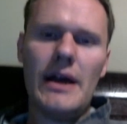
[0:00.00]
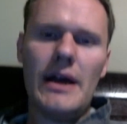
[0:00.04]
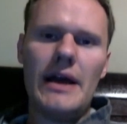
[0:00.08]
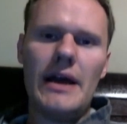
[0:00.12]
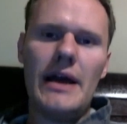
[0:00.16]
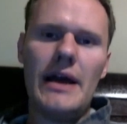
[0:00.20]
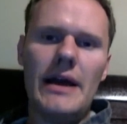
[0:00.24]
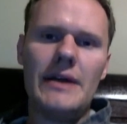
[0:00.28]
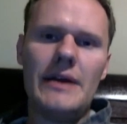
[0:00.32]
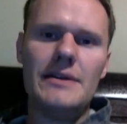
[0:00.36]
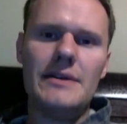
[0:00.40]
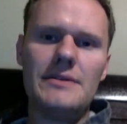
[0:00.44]

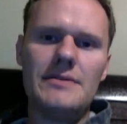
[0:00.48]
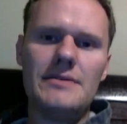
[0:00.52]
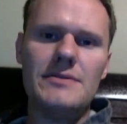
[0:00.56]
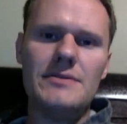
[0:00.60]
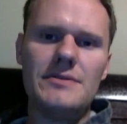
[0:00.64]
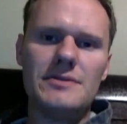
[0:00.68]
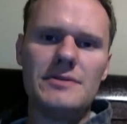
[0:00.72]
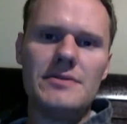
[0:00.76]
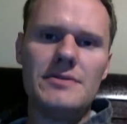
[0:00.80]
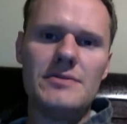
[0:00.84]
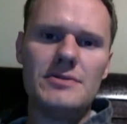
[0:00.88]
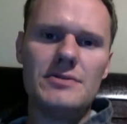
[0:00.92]

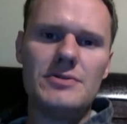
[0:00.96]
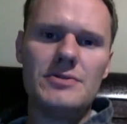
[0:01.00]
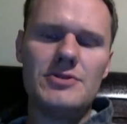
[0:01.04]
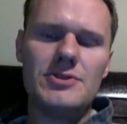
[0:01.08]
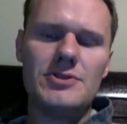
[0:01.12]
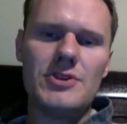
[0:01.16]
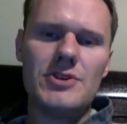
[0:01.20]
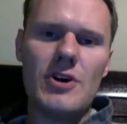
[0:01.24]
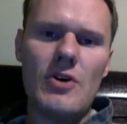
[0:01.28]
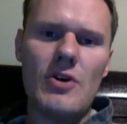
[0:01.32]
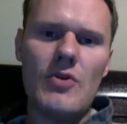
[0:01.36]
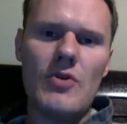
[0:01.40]
And
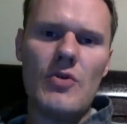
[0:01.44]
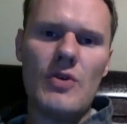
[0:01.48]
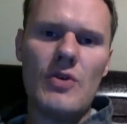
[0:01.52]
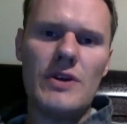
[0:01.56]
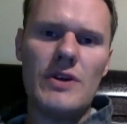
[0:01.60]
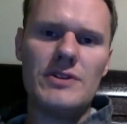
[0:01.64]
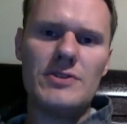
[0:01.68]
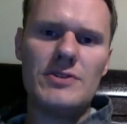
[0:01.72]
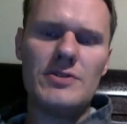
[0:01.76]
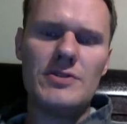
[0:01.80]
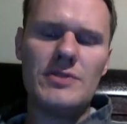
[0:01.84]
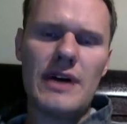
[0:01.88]
so
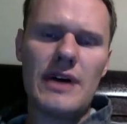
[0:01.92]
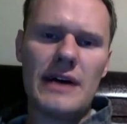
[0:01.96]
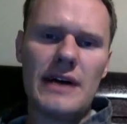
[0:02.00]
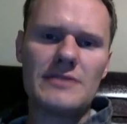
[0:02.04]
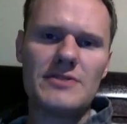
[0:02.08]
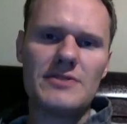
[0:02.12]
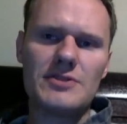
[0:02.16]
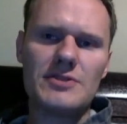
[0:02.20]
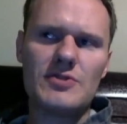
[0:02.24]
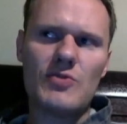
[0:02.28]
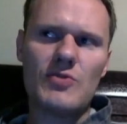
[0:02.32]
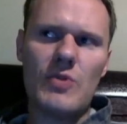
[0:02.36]
in
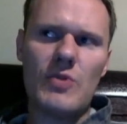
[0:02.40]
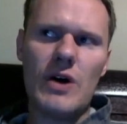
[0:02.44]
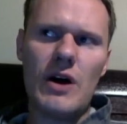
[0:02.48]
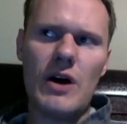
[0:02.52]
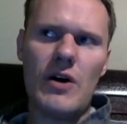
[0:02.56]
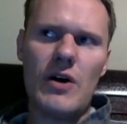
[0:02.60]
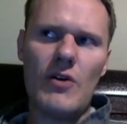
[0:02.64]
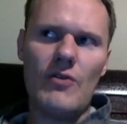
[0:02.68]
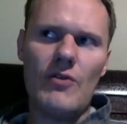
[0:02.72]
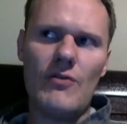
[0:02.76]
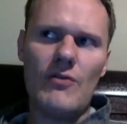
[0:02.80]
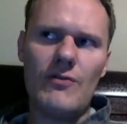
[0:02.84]

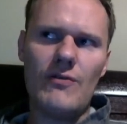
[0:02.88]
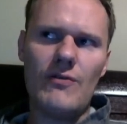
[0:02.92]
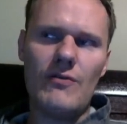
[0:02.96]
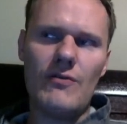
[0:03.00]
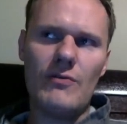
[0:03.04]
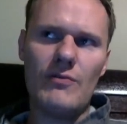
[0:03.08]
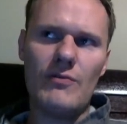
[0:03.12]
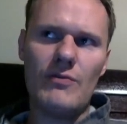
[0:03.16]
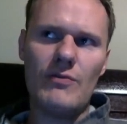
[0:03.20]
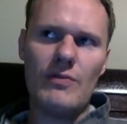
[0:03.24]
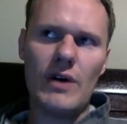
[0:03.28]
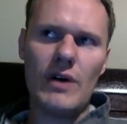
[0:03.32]
2012,
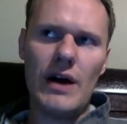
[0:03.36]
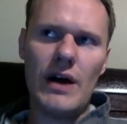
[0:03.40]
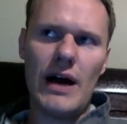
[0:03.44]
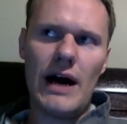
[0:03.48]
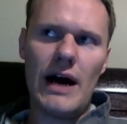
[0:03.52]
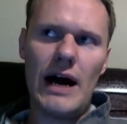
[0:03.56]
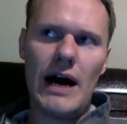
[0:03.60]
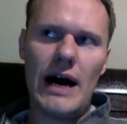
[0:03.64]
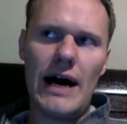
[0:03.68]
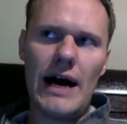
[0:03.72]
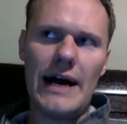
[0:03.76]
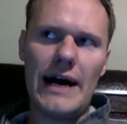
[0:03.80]

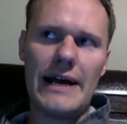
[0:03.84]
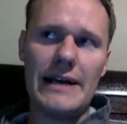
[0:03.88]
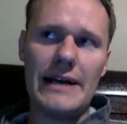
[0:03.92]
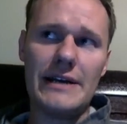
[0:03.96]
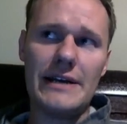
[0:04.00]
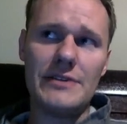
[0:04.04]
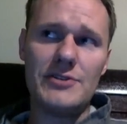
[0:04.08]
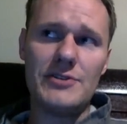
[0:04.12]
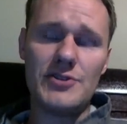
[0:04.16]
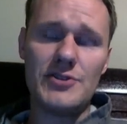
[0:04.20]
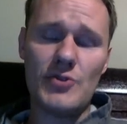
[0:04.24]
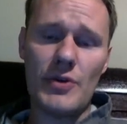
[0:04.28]

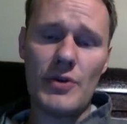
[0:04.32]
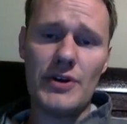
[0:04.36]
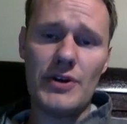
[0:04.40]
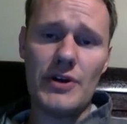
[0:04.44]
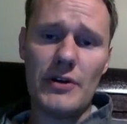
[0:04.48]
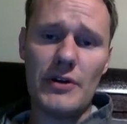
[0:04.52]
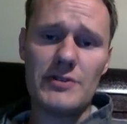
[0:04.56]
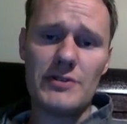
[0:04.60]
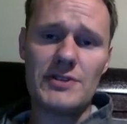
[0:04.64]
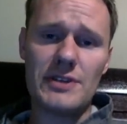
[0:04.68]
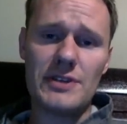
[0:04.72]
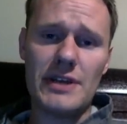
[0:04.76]
I joined
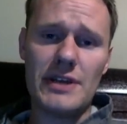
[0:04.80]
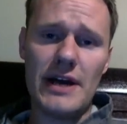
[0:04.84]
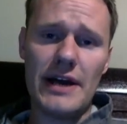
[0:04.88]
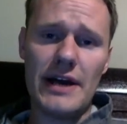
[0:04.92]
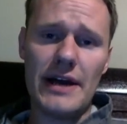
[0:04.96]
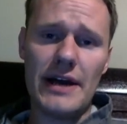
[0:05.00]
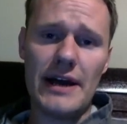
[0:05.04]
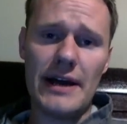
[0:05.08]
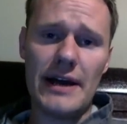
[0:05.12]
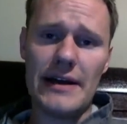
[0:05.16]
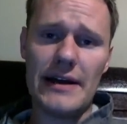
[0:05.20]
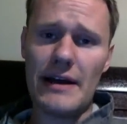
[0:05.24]

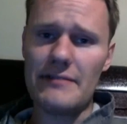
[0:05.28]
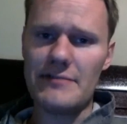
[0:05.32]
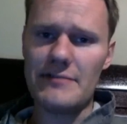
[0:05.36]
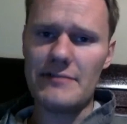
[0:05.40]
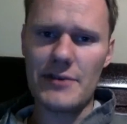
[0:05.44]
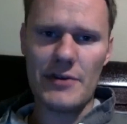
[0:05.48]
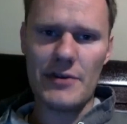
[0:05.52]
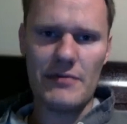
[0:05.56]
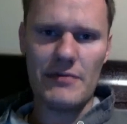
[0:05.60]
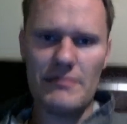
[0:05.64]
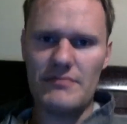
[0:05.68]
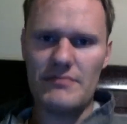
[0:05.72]
RCIA
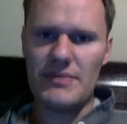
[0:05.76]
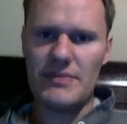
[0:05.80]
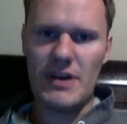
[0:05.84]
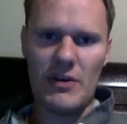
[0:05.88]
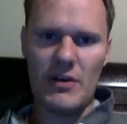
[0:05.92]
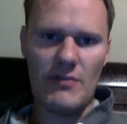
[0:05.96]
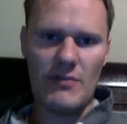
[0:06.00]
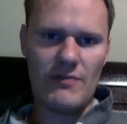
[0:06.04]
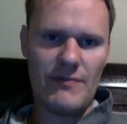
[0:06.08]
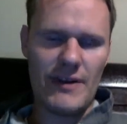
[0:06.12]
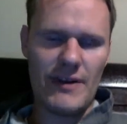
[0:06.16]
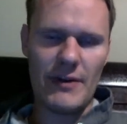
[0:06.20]
after
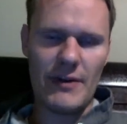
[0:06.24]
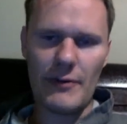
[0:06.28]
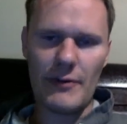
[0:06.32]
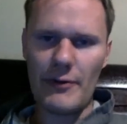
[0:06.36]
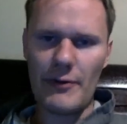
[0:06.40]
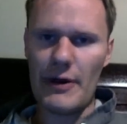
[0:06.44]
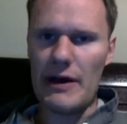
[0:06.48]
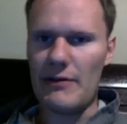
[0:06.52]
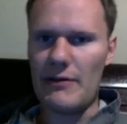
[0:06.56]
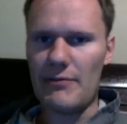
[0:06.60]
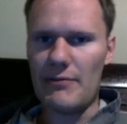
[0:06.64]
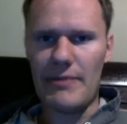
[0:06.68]
fiddling
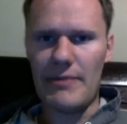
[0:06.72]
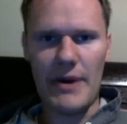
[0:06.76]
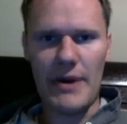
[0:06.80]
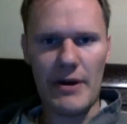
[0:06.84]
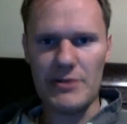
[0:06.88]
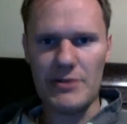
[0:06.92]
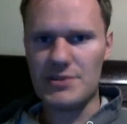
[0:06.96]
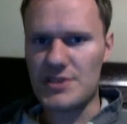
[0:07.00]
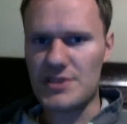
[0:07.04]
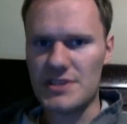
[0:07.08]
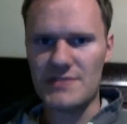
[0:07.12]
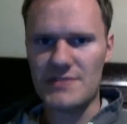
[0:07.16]
around with
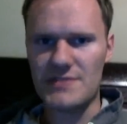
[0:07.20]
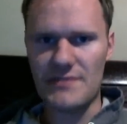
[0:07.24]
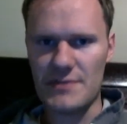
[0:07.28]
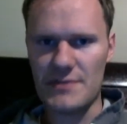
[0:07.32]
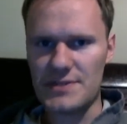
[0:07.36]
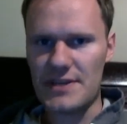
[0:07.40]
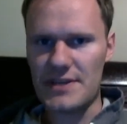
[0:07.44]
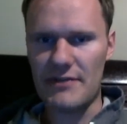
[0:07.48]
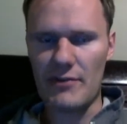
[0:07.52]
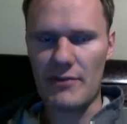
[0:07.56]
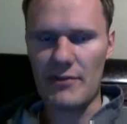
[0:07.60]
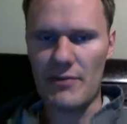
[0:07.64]
parishes for
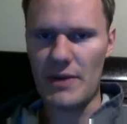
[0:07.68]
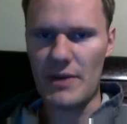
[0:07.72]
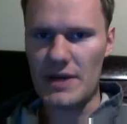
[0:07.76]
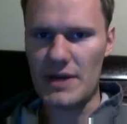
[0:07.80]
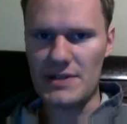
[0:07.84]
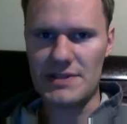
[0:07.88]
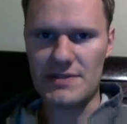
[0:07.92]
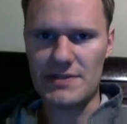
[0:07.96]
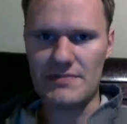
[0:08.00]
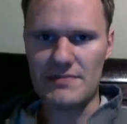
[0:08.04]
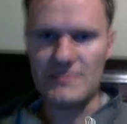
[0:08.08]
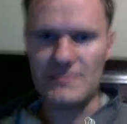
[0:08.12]
several
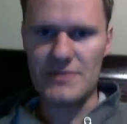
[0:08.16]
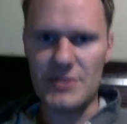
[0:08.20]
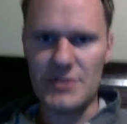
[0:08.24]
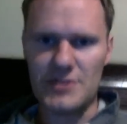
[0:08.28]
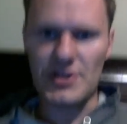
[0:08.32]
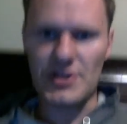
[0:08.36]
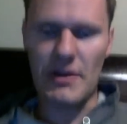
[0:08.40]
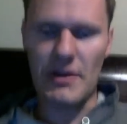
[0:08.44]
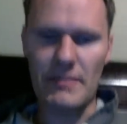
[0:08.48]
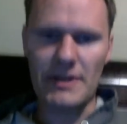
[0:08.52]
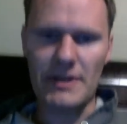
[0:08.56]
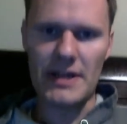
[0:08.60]
months,
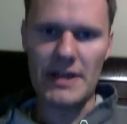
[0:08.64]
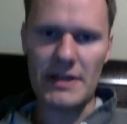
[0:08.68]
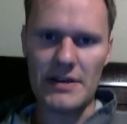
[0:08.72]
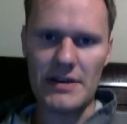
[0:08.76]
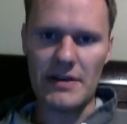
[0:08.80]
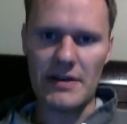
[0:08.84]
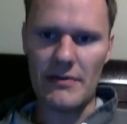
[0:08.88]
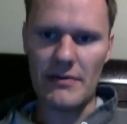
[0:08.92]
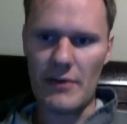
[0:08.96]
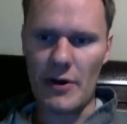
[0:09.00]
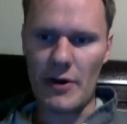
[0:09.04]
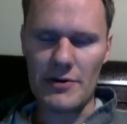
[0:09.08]
jumping
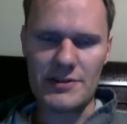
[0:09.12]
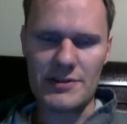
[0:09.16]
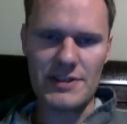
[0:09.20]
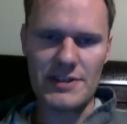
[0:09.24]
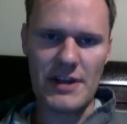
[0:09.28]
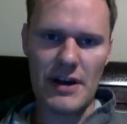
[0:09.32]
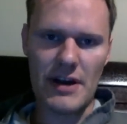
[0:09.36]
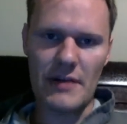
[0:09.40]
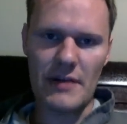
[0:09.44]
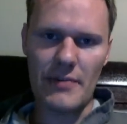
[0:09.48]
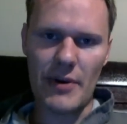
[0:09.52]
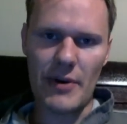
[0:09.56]
into
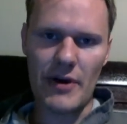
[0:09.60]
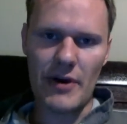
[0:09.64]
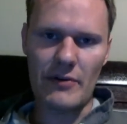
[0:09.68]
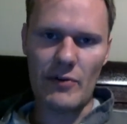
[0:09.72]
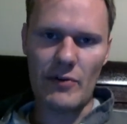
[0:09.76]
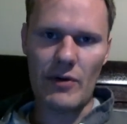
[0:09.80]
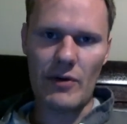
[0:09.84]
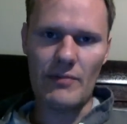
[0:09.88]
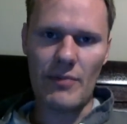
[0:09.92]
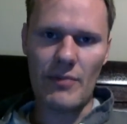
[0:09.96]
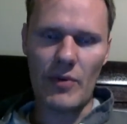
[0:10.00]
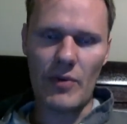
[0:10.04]
RCIA program
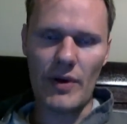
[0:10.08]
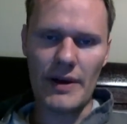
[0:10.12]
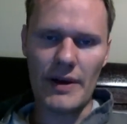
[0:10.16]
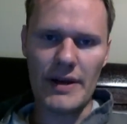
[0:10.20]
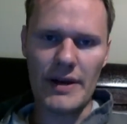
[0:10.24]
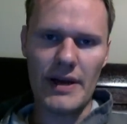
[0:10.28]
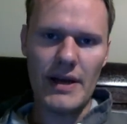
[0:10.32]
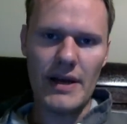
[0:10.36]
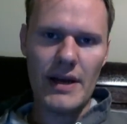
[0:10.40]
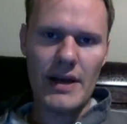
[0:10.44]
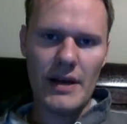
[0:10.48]
at one point.